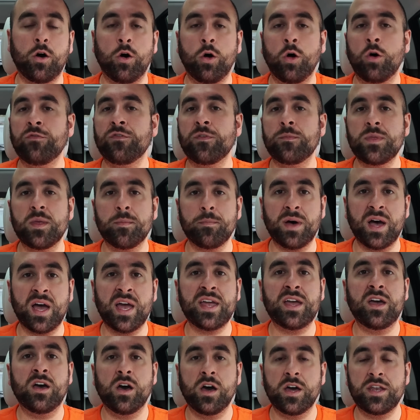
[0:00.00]
all from the
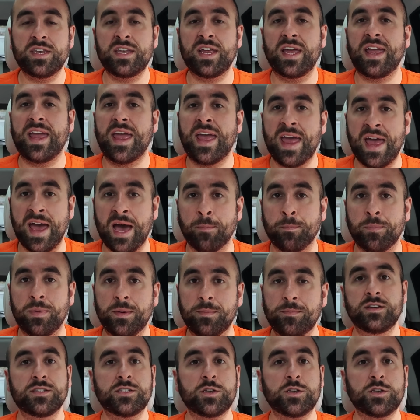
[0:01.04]
My Hyundai app.